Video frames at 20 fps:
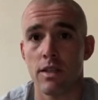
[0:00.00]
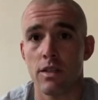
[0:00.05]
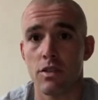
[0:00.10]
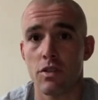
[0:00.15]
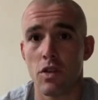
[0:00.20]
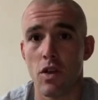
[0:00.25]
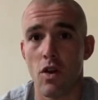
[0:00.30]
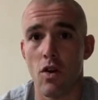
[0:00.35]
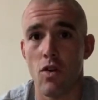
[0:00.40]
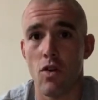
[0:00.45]

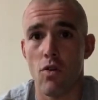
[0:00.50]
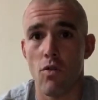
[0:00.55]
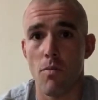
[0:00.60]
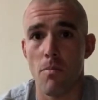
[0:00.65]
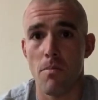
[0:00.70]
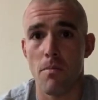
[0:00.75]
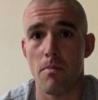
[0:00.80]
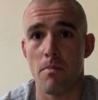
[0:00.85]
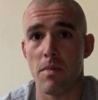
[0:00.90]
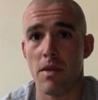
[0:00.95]
So
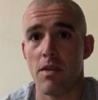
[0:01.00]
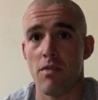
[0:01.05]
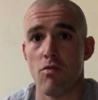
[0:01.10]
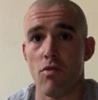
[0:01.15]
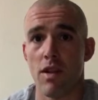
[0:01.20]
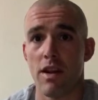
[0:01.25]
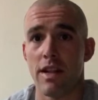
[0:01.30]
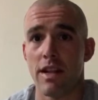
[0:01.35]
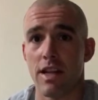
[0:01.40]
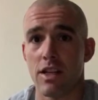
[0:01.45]
me
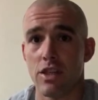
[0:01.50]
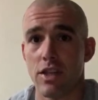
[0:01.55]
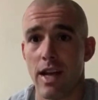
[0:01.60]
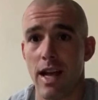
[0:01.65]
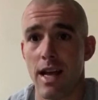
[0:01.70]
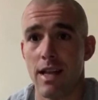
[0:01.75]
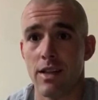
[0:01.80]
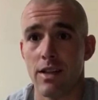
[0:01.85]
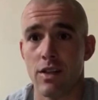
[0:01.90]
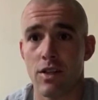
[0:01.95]
running a
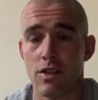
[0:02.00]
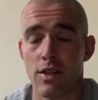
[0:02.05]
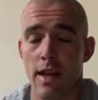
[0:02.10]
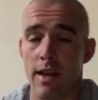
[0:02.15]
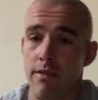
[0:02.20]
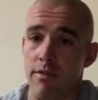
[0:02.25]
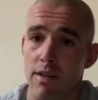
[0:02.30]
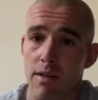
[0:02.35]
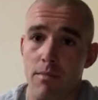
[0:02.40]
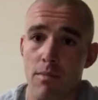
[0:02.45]
challenge
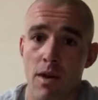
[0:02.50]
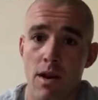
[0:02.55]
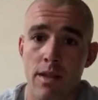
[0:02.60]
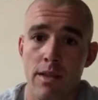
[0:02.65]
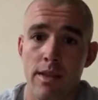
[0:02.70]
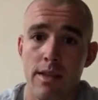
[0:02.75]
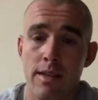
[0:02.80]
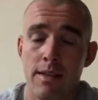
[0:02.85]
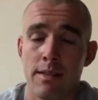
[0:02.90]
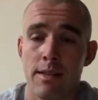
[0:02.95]
every
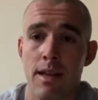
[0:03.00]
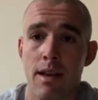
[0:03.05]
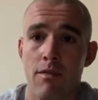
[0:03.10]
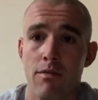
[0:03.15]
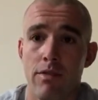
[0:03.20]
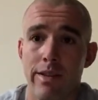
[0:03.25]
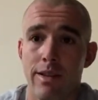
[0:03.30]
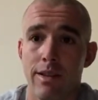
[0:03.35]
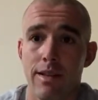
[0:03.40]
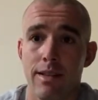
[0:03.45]
month is not
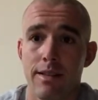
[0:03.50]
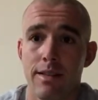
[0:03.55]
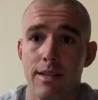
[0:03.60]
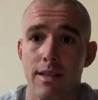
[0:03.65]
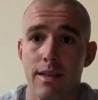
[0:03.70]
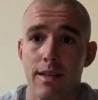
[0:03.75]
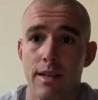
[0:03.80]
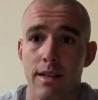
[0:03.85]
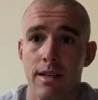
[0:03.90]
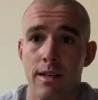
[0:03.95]

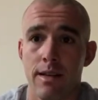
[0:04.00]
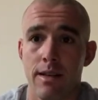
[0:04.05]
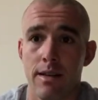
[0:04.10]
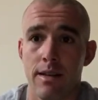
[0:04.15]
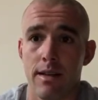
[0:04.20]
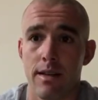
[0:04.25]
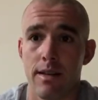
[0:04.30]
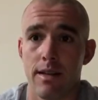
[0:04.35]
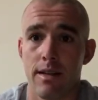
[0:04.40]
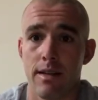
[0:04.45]
realistic and
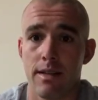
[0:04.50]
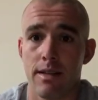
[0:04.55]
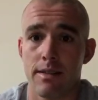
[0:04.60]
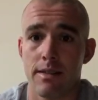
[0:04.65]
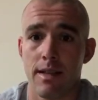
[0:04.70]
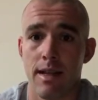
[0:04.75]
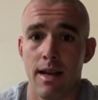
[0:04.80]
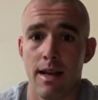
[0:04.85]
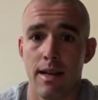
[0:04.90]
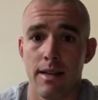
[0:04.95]
it's
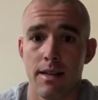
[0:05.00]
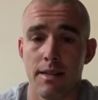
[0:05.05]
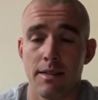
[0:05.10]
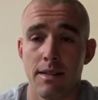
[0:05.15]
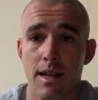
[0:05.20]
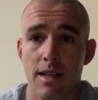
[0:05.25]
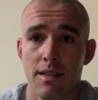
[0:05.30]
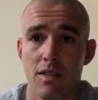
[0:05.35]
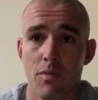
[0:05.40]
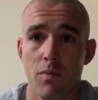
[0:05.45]
not it's
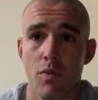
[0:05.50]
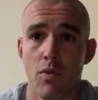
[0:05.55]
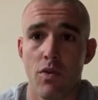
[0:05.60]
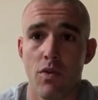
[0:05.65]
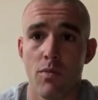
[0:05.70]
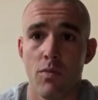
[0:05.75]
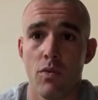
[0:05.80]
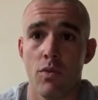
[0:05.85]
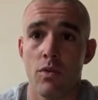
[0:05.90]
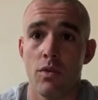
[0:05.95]
not
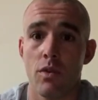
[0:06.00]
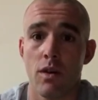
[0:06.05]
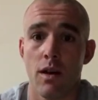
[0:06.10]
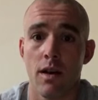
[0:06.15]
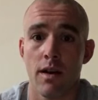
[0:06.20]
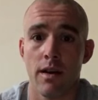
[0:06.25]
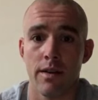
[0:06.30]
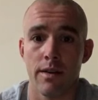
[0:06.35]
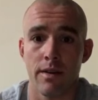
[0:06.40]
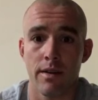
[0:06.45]
supportable
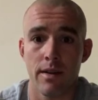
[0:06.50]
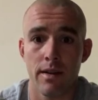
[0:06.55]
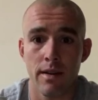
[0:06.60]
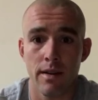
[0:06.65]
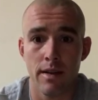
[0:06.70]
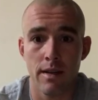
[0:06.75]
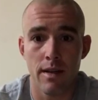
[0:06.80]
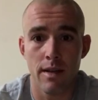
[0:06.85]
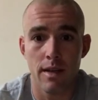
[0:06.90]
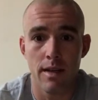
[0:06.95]
on
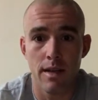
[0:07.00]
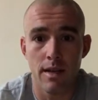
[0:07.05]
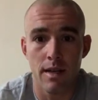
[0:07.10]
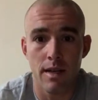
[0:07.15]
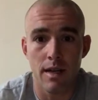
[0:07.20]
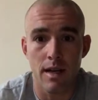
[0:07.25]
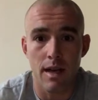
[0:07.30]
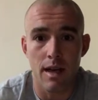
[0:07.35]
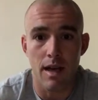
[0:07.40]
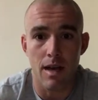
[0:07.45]

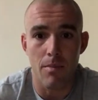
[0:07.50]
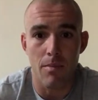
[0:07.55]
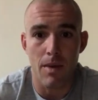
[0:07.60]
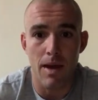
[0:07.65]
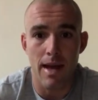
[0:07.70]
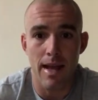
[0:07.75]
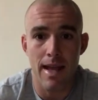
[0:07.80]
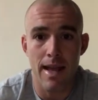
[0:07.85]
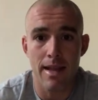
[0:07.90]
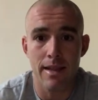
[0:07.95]
on
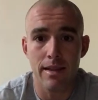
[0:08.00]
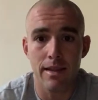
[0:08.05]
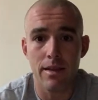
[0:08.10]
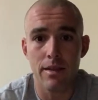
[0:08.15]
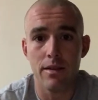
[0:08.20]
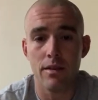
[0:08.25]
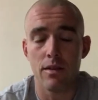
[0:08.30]
my end.